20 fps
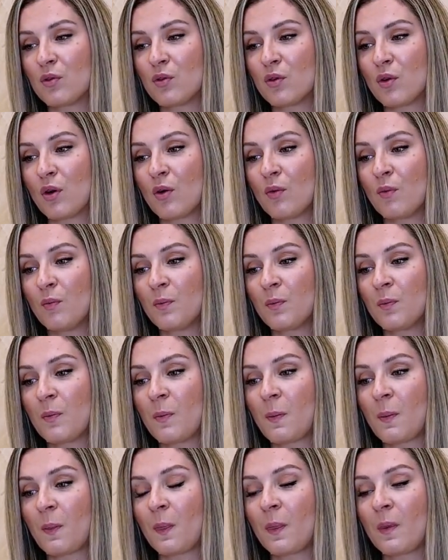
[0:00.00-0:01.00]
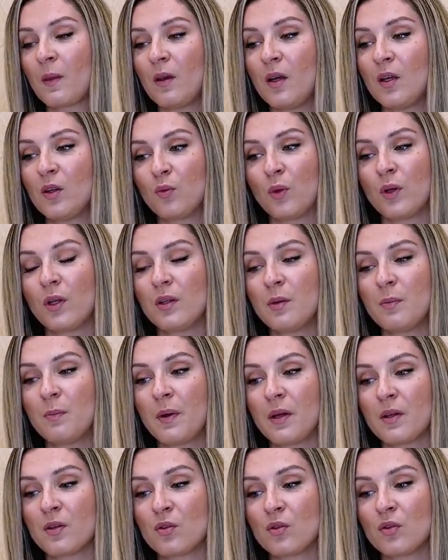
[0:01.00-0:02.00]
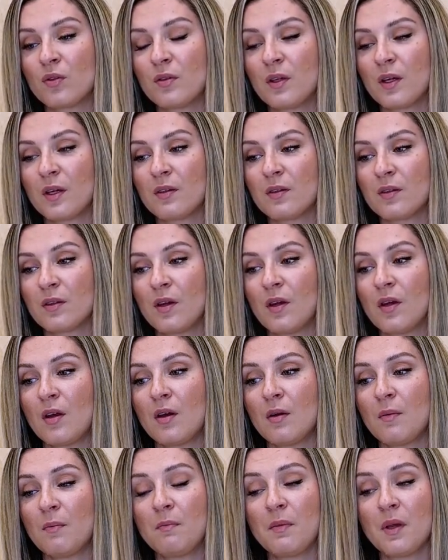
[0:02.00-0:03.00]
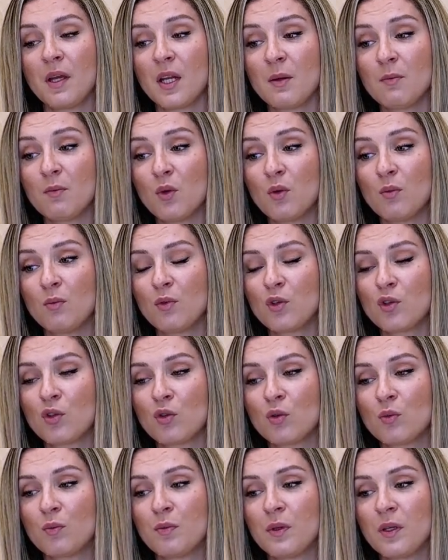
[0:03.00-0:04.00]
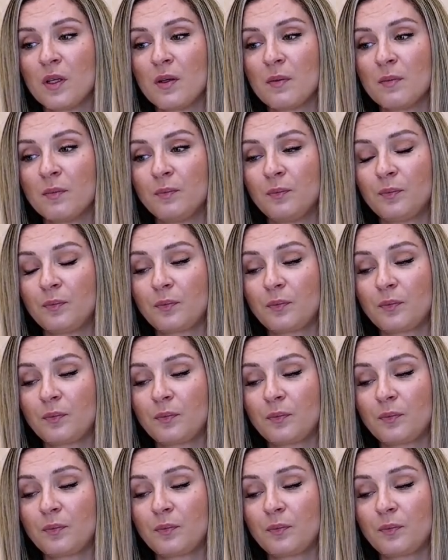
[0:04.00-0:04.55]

So it really depends on that. Minimum should be